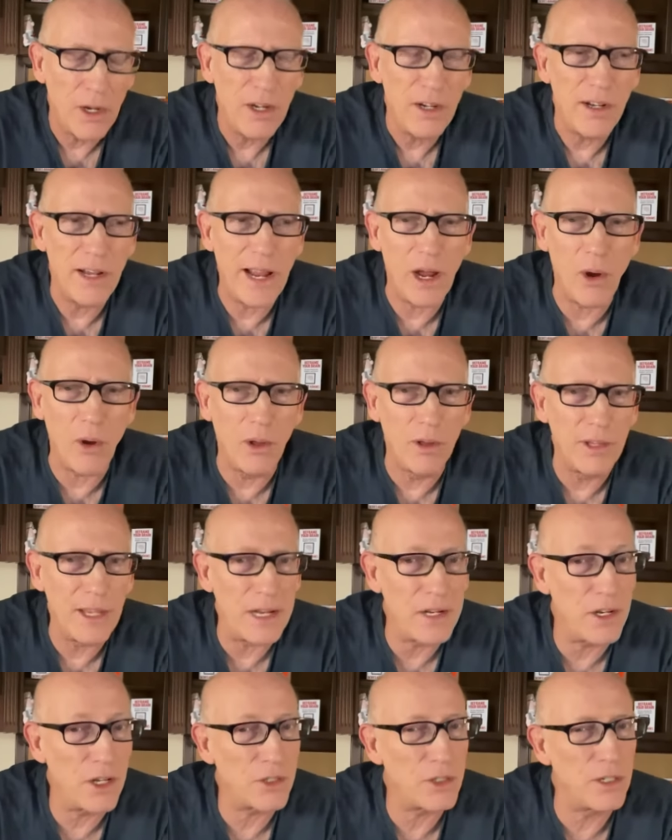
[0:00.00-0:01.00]
Now,
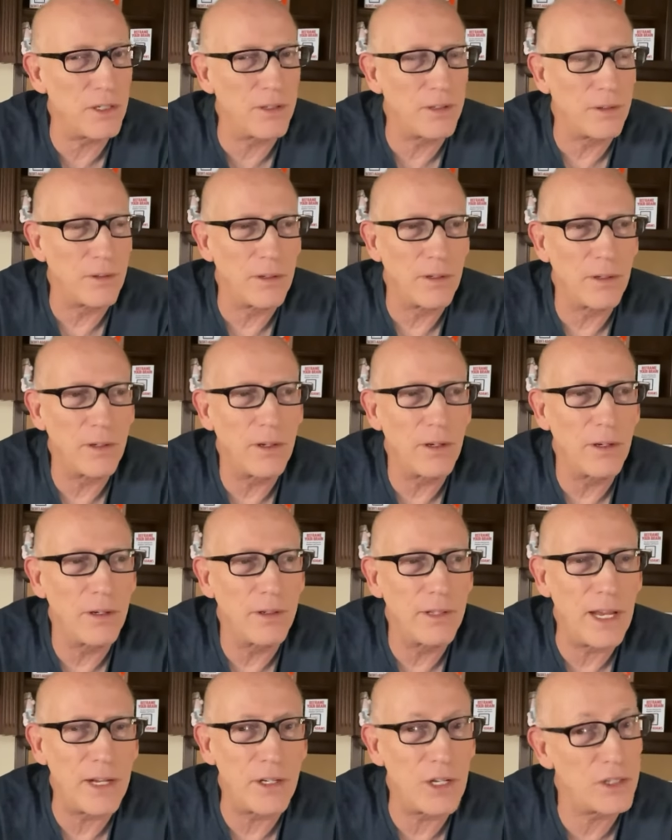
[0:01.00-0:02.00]
that doesn't
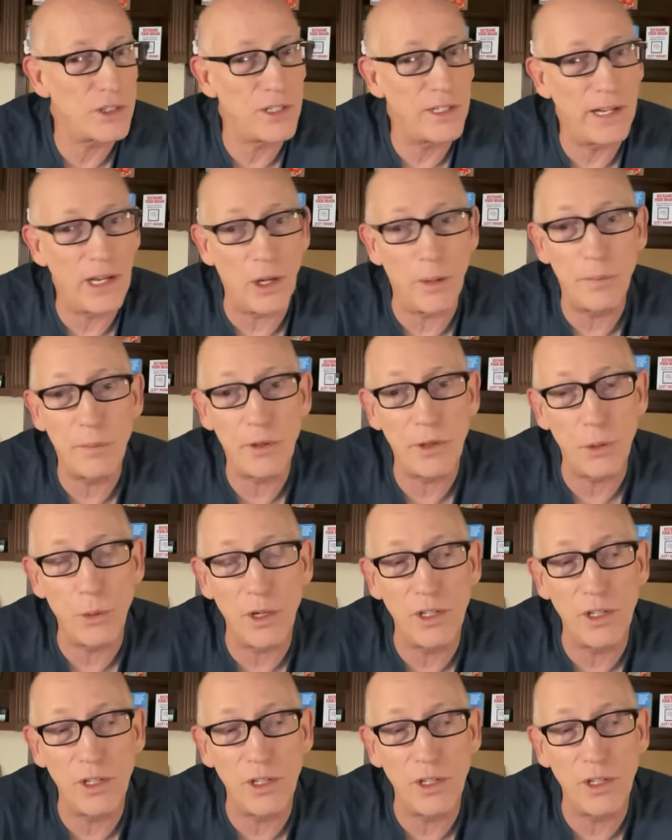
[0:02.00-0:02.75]
help the